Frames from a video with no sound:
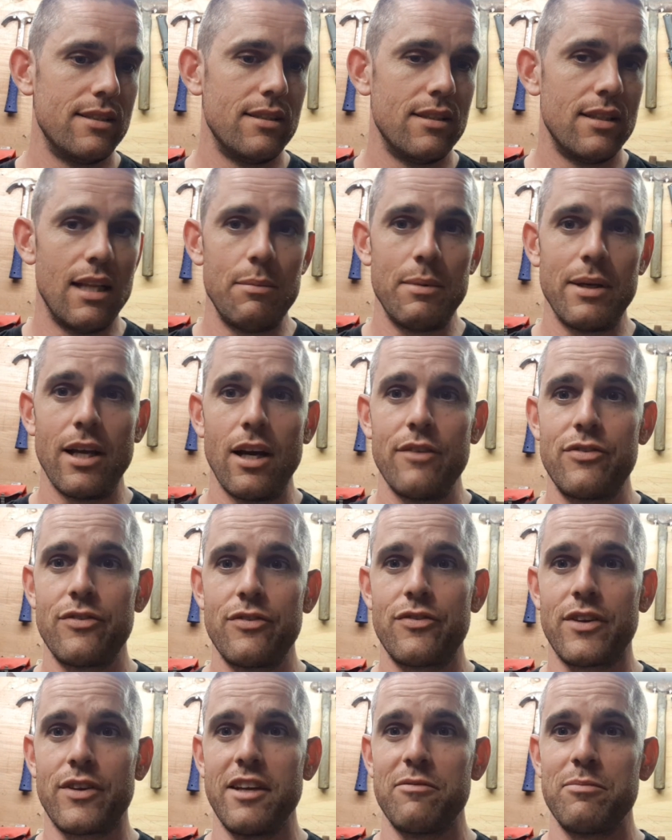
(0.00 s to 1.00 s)
Let me know if you
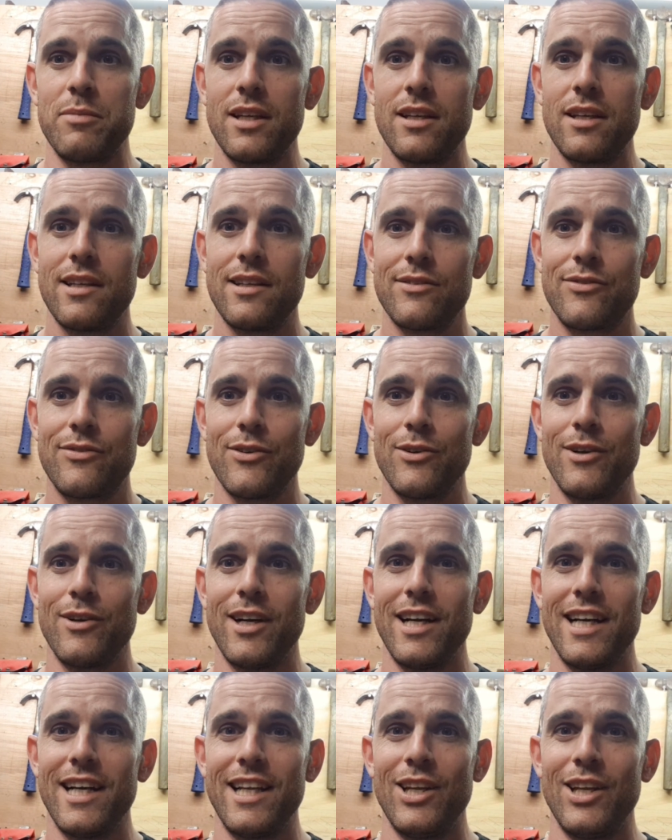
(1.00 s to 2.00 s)
forgive me
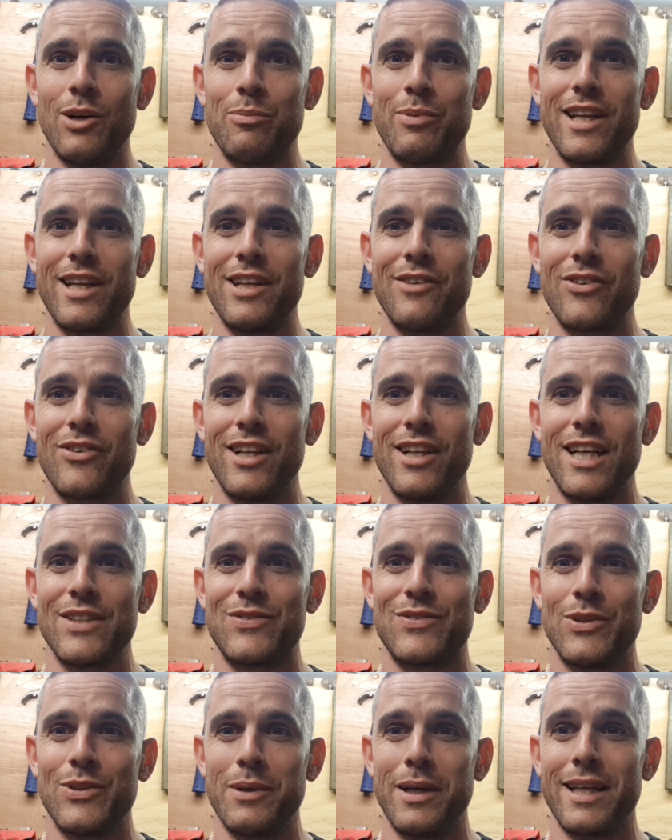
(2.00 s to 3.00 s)
for not being here for the last
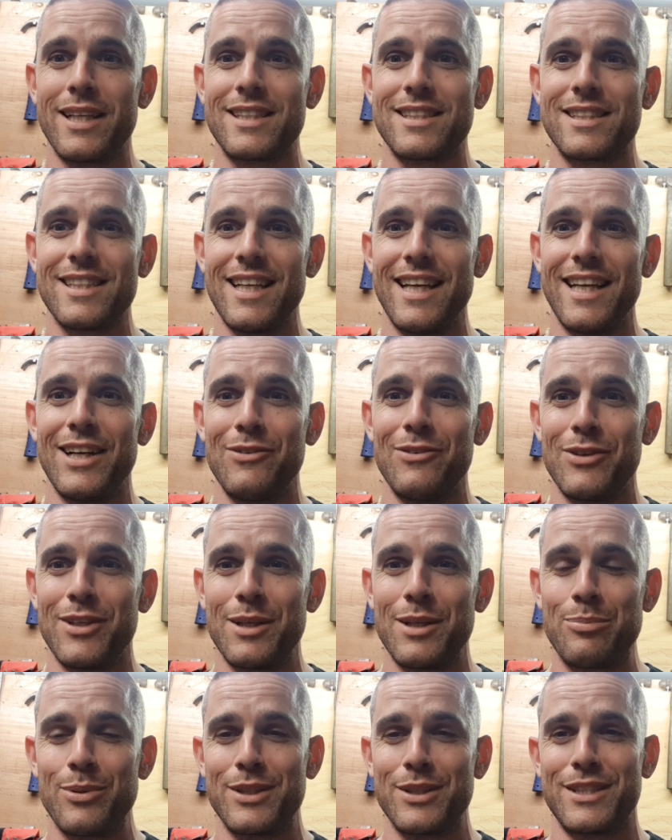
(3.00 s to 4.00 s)
few weeks, and I really
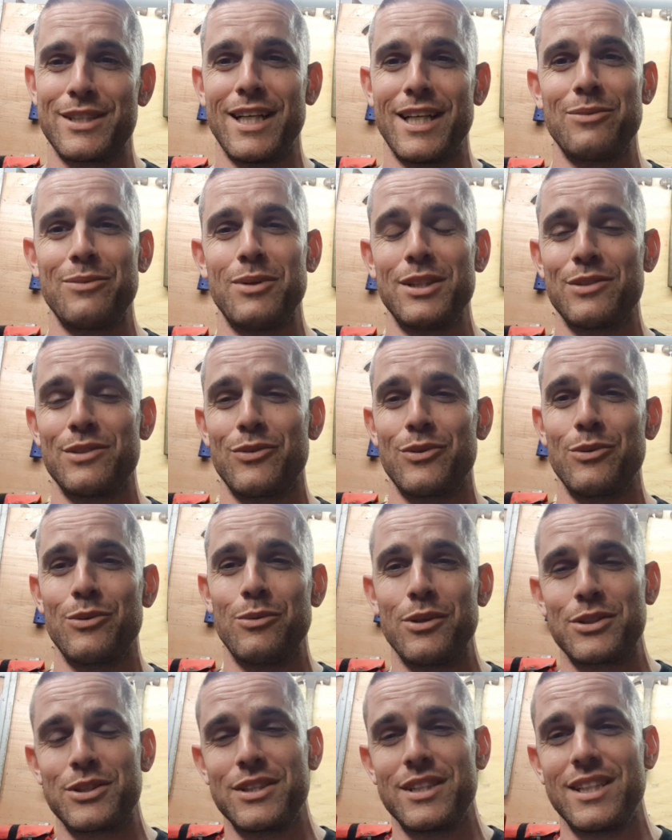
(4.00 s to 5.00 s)
appreciate the ones of you
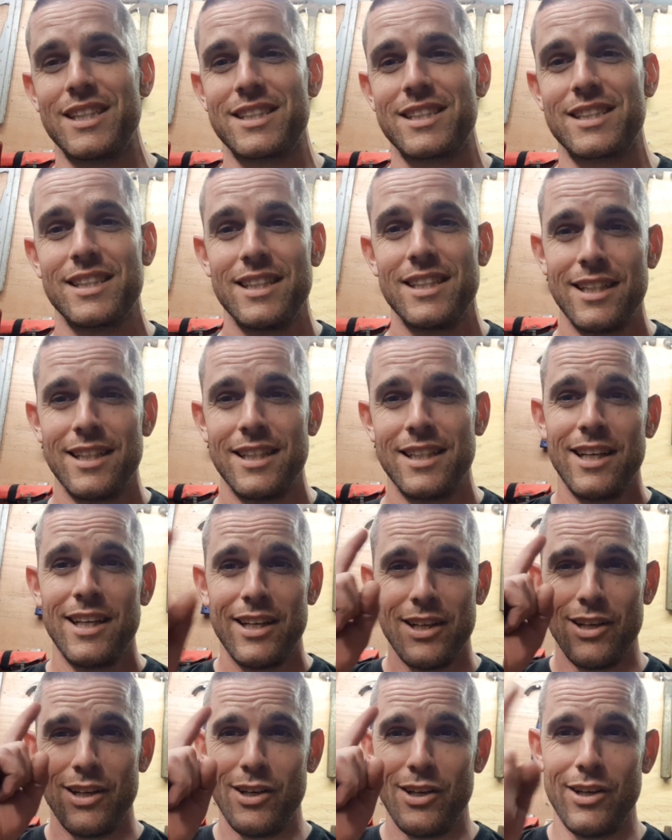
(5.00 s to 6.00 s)
watching this.
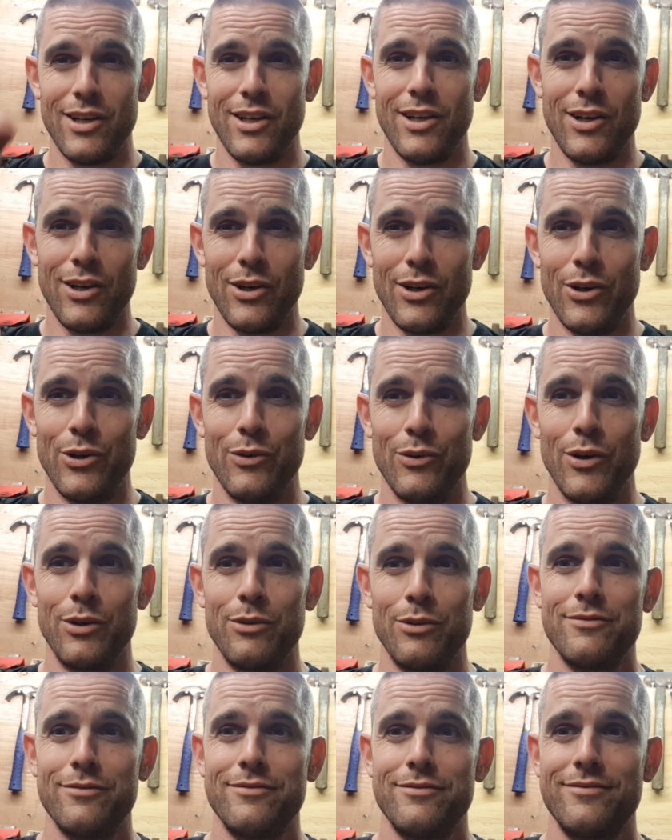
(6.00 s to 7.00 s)
Guru.